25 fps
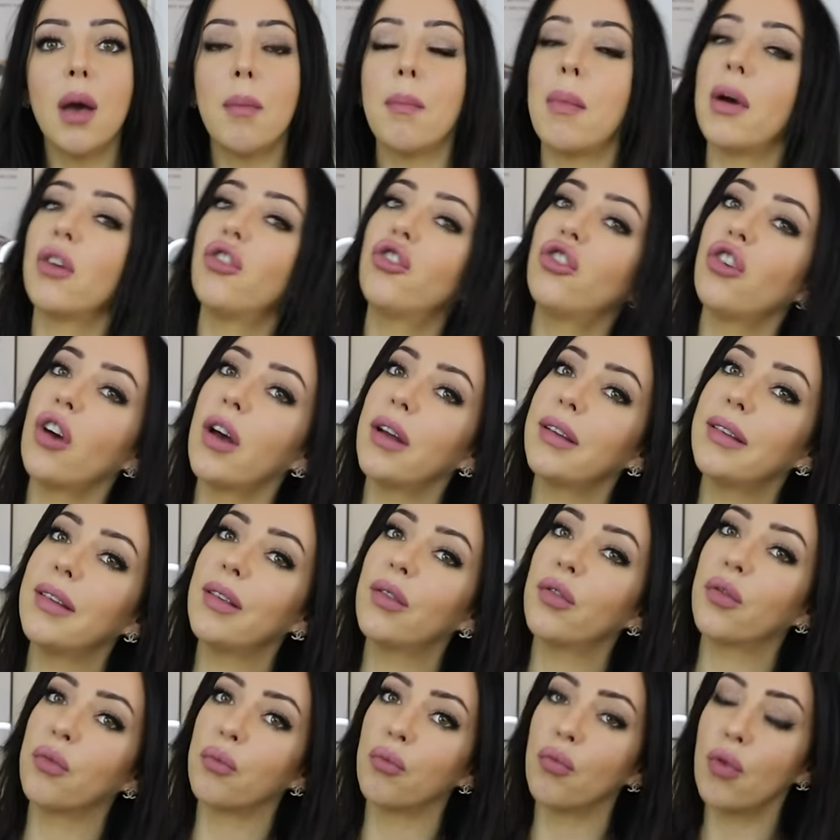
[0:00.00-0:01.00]
My shirt
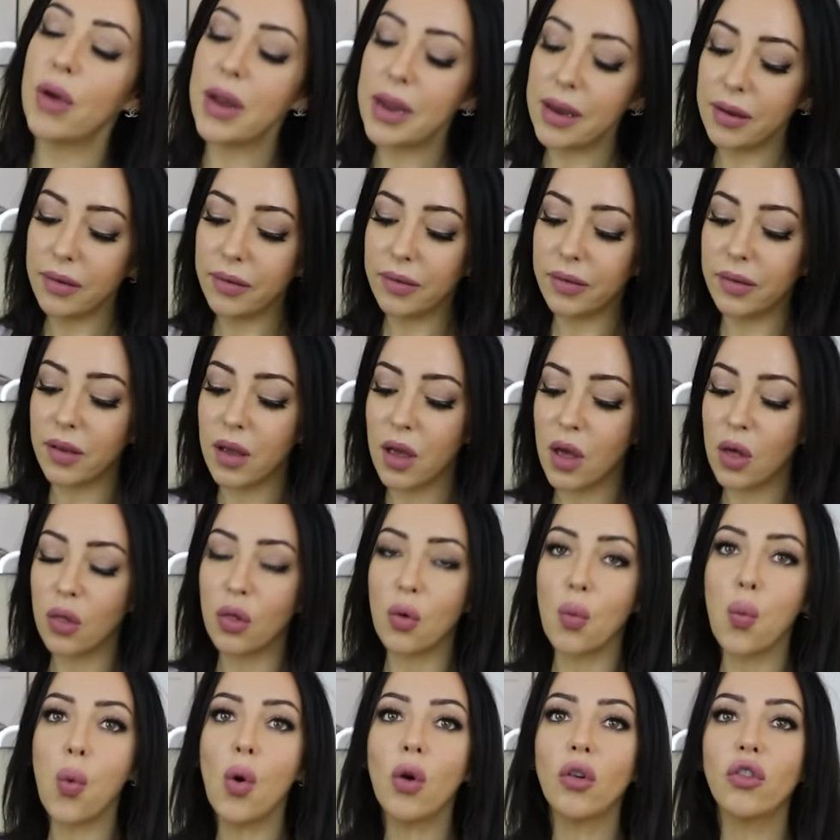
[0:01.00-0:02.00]
is from Reese.
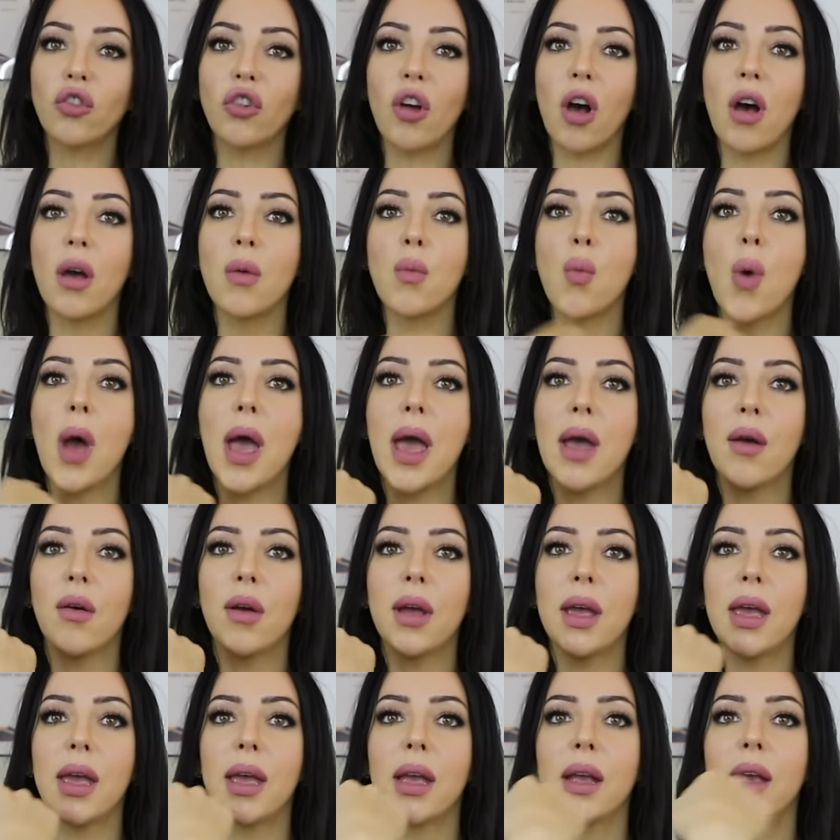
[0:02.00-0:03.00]
The watch I'm
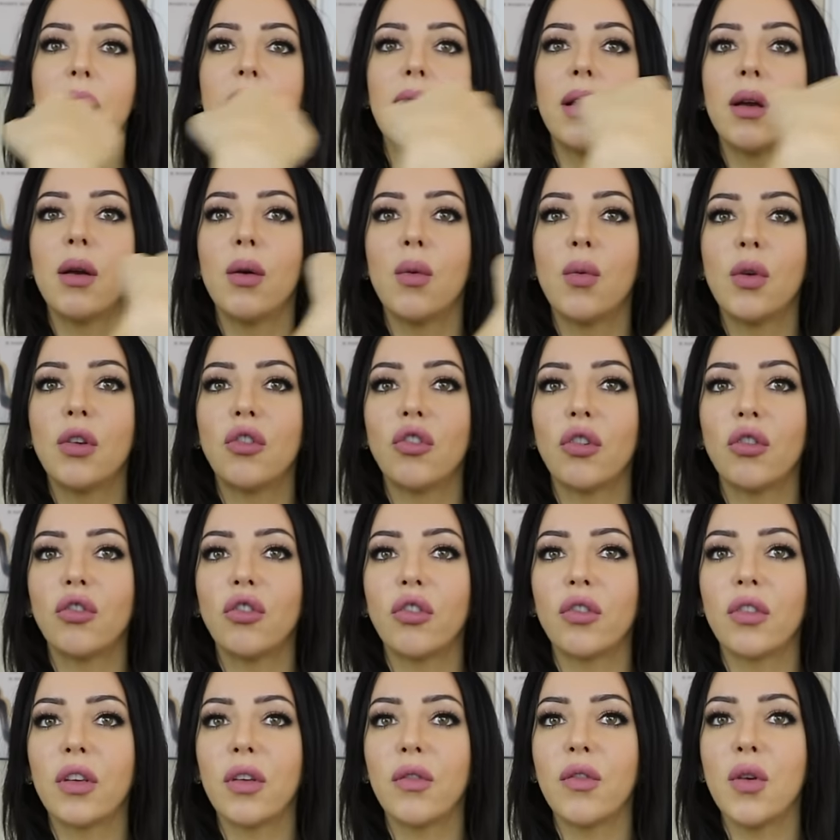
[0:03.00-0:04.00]
wearing, which I'll
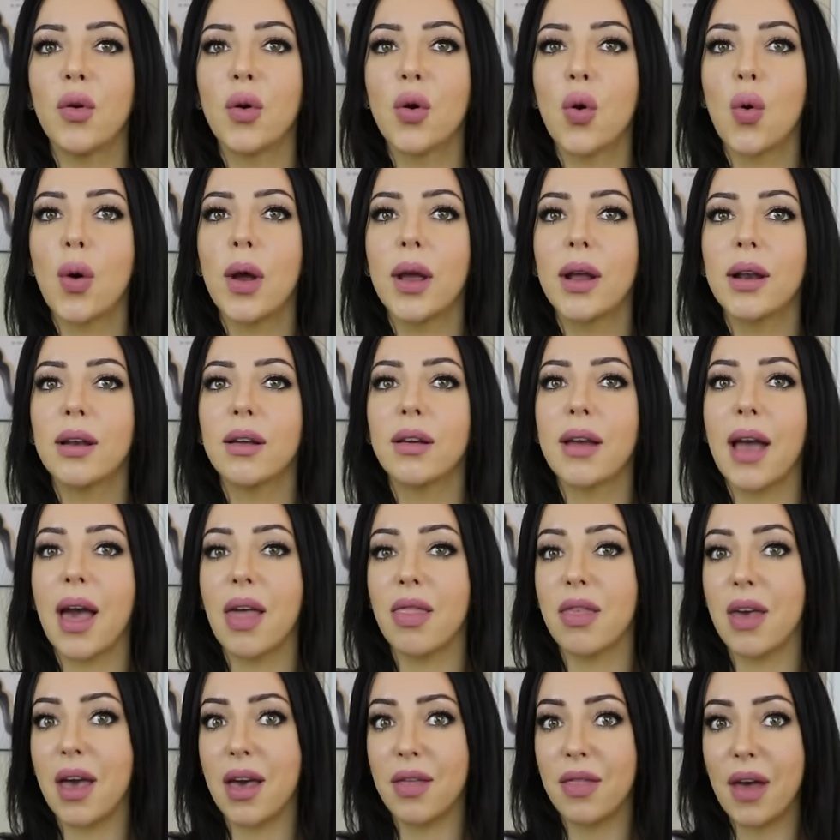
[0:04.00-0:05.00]
just give you a quick look
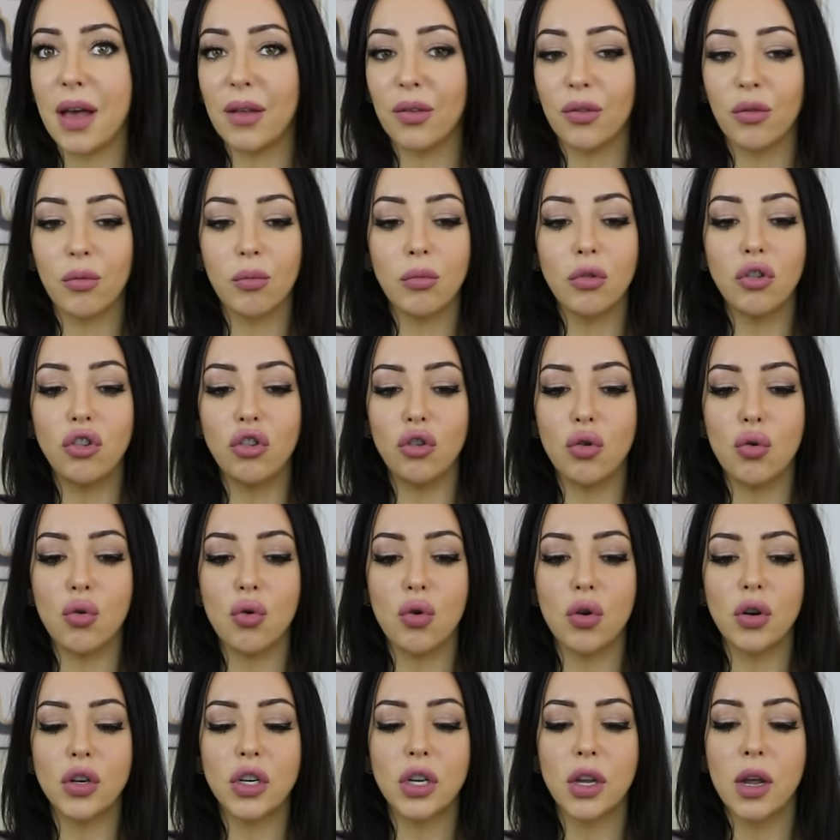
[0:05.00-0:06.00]
at there, that's from
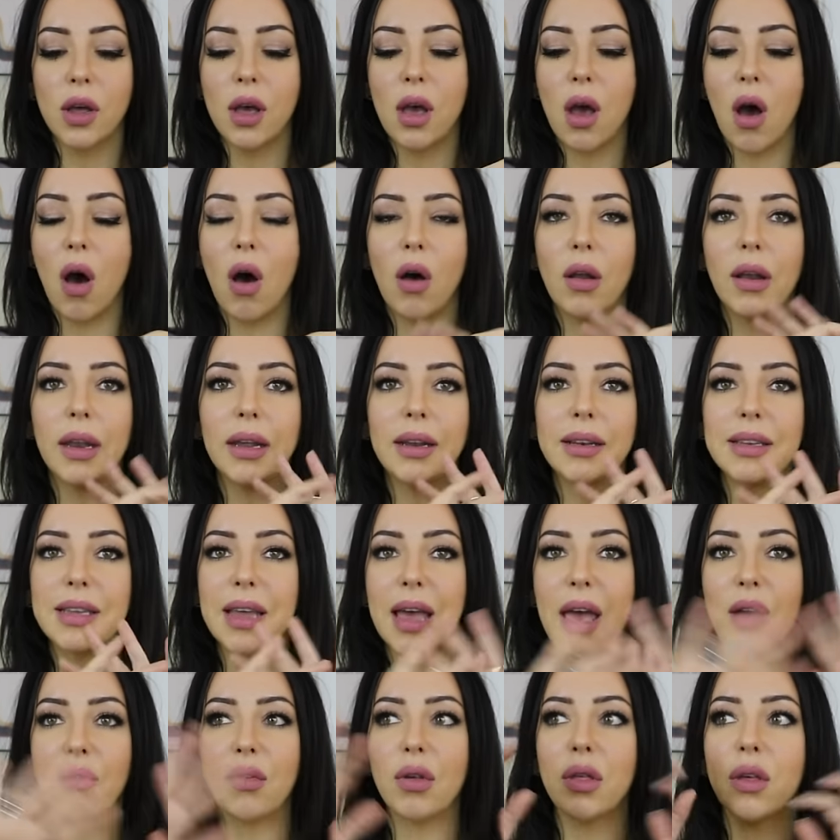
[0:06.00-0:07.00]
Jord. I'll link
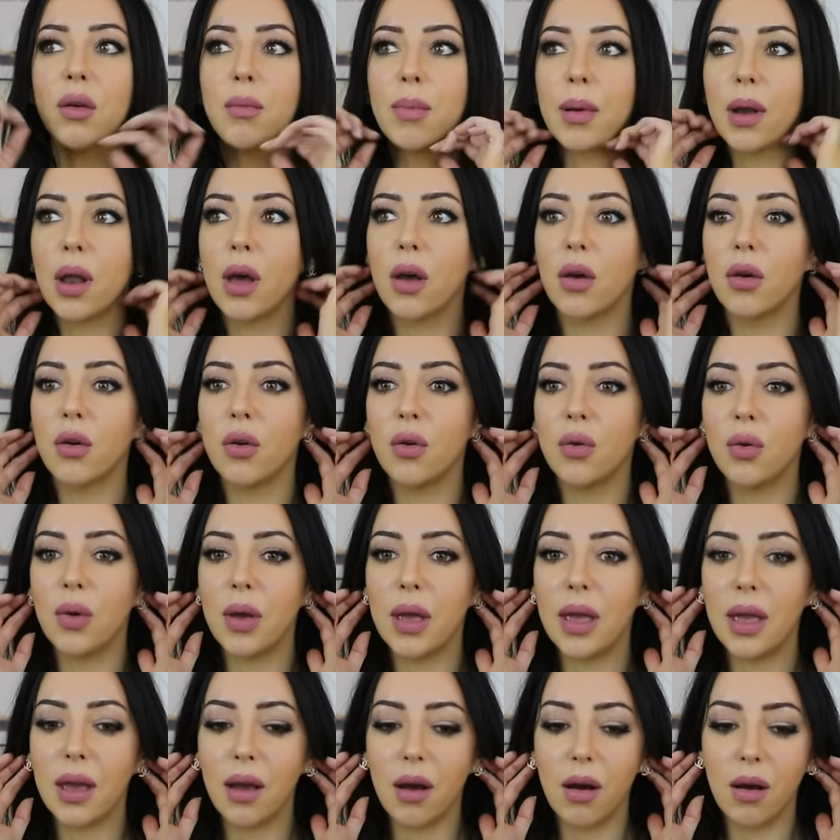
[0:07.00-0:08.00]
to everything
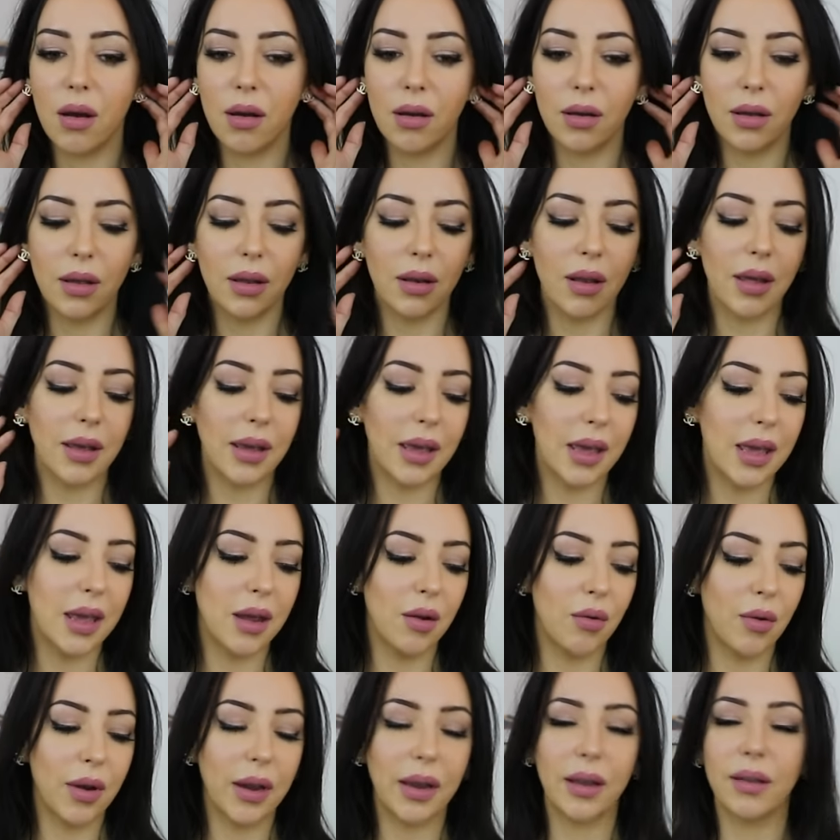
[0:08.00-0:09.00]
below, like
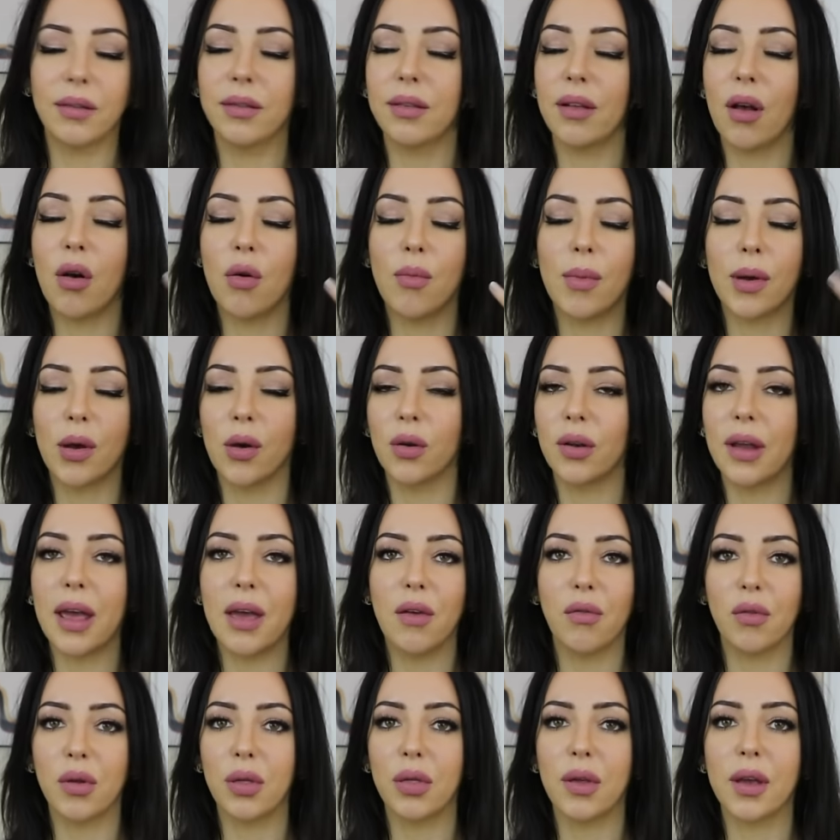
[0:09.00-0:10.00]
earrings, oh my god,
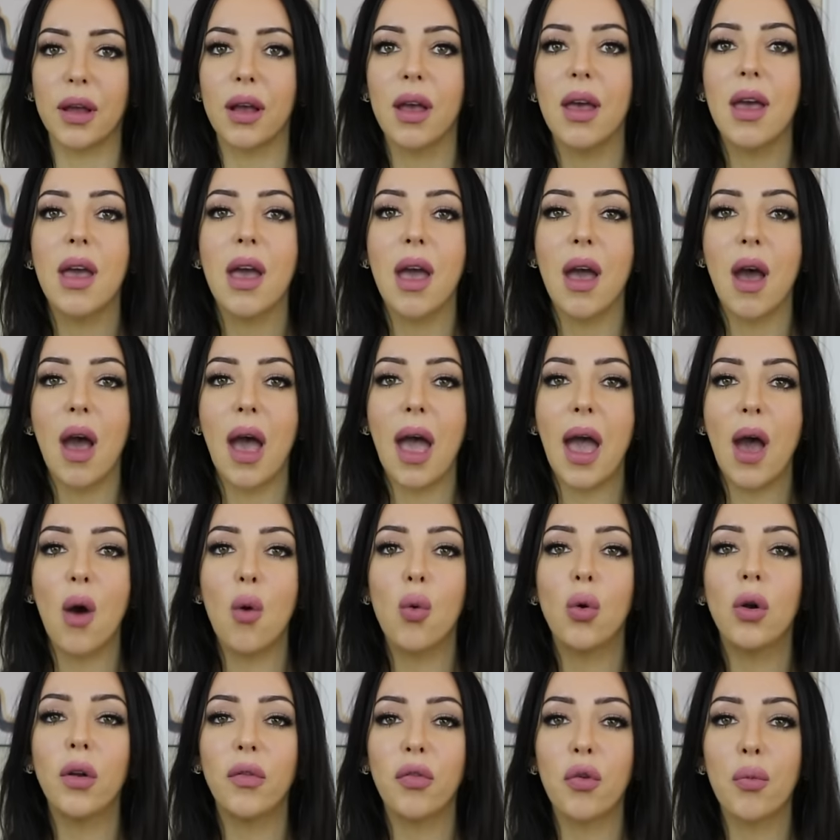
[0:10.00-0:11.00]
everything.
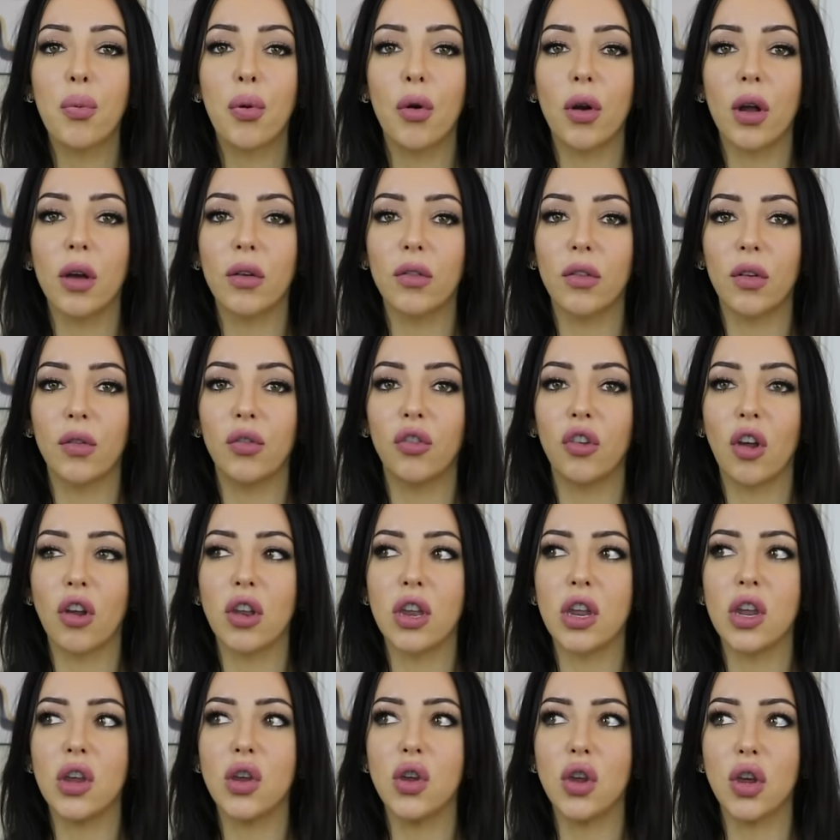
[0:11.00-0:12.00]
All of the products I've
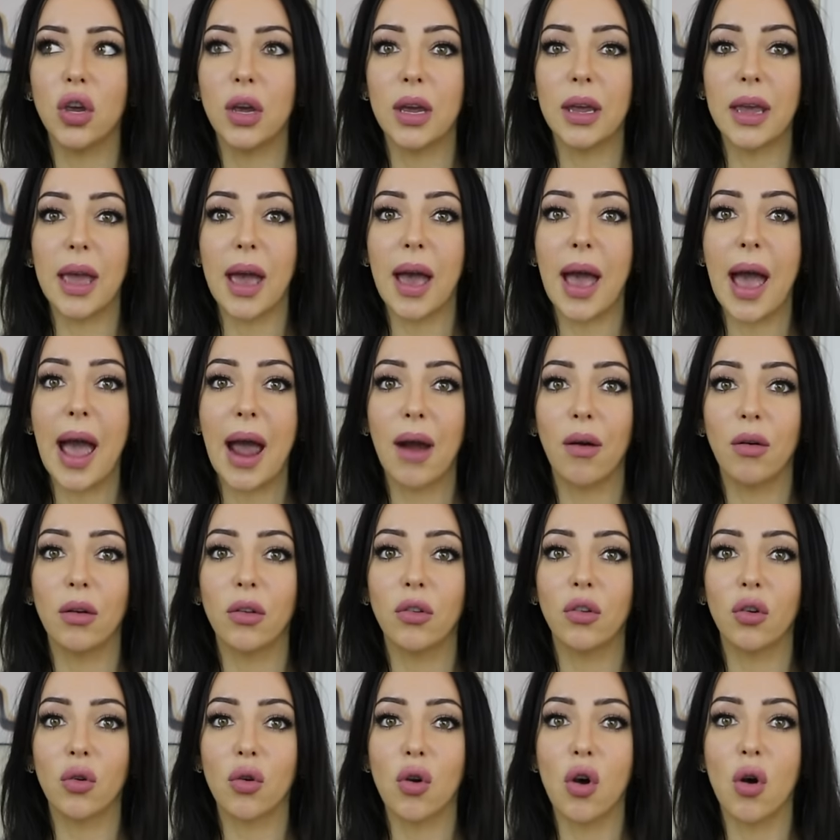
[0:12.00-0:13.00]
shown you, you can get at
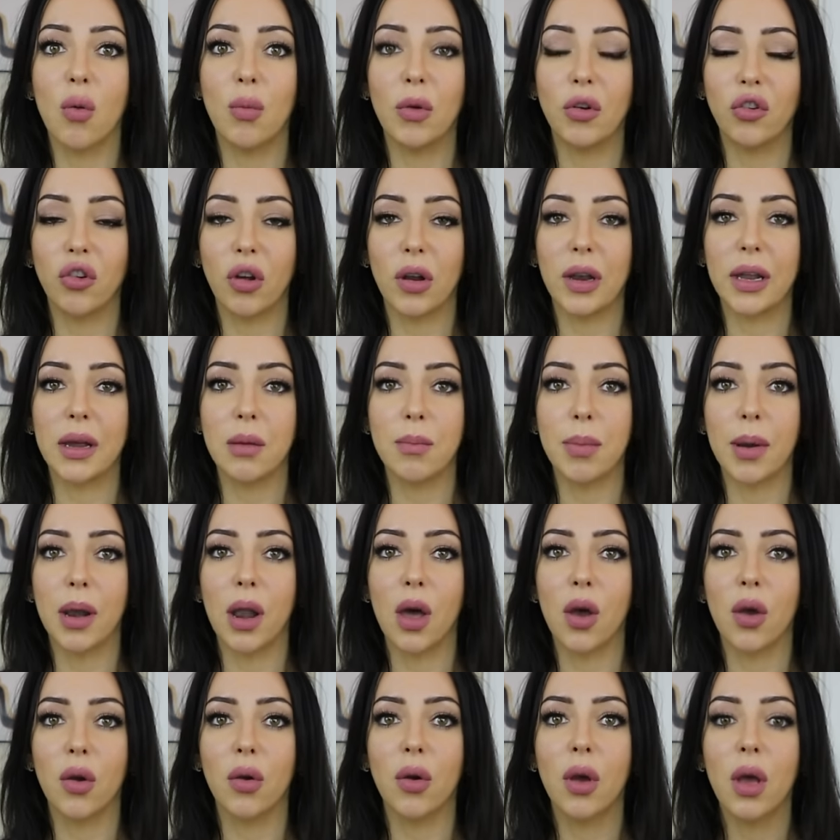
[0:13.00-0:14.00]
harrods.com, which I'll link
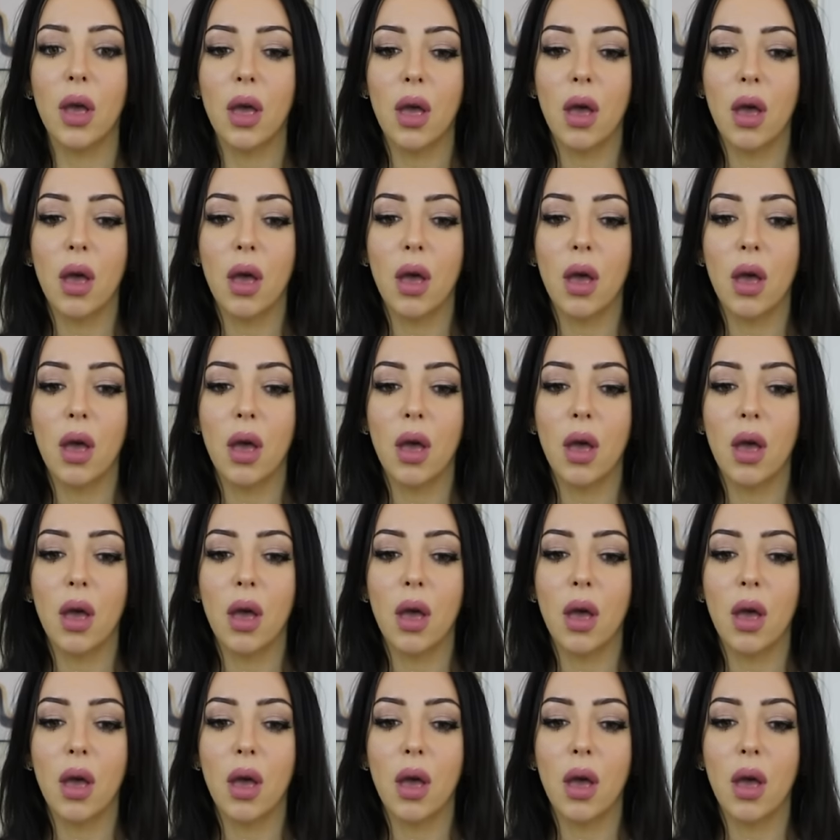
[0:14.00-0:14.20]
below.